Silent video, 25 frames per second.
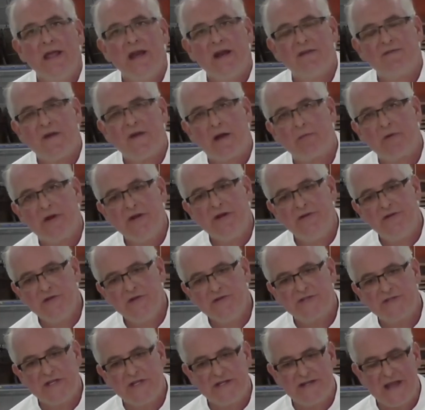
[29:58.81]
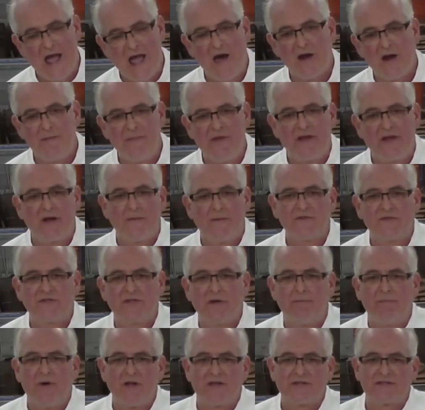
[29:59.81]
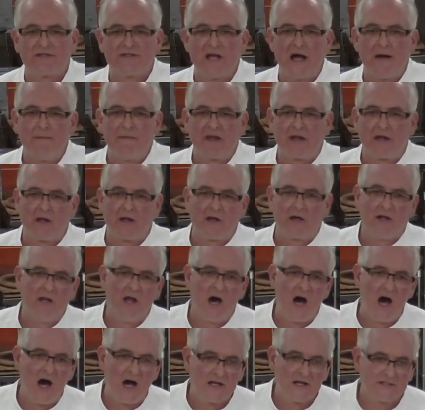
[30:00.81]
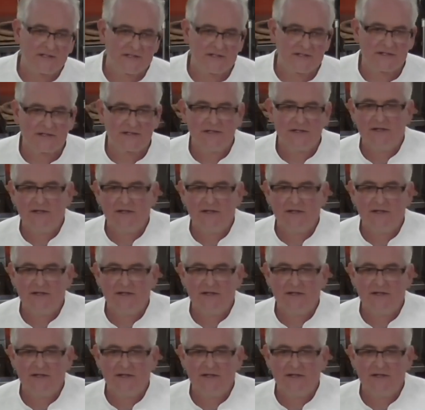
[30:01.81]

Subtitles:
And if I reduce it down, it becomes a balsamic gloss,